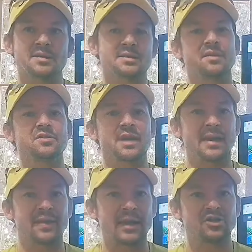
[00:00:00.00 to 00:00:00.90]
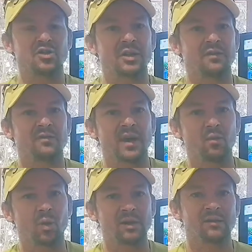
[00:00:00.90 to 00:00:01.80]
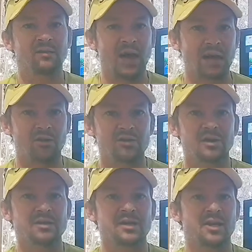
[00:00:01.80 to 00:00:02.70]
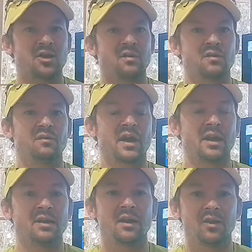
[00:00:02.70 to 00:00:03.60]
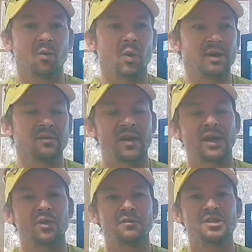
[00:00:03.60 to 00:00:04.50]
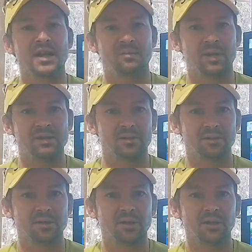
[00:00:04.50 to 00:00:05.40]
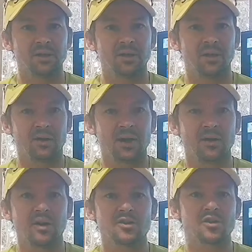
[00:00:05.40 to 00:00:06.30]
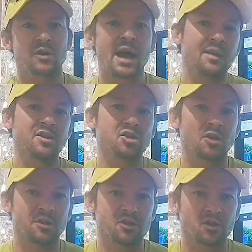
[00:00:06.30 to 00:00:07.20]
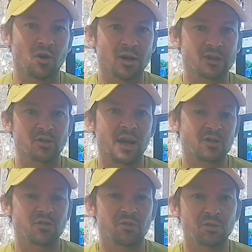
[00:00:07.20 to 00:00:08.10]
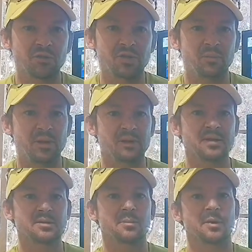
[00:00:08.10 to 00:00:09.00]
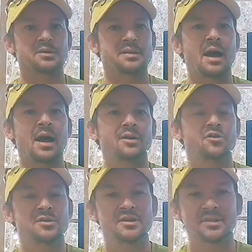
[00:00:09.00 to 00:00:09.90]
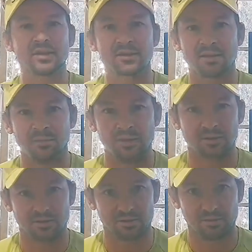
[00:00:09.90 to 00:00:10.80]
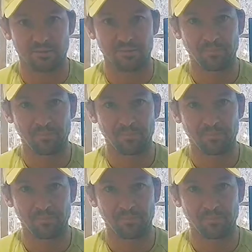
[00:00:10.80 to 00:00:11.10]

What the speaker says: instead of saying that, you give that wind a value. So let's say you give the wind a value of 10 meters. Okay, so now the shot that you got is not 150 meters, it's now 160 meters.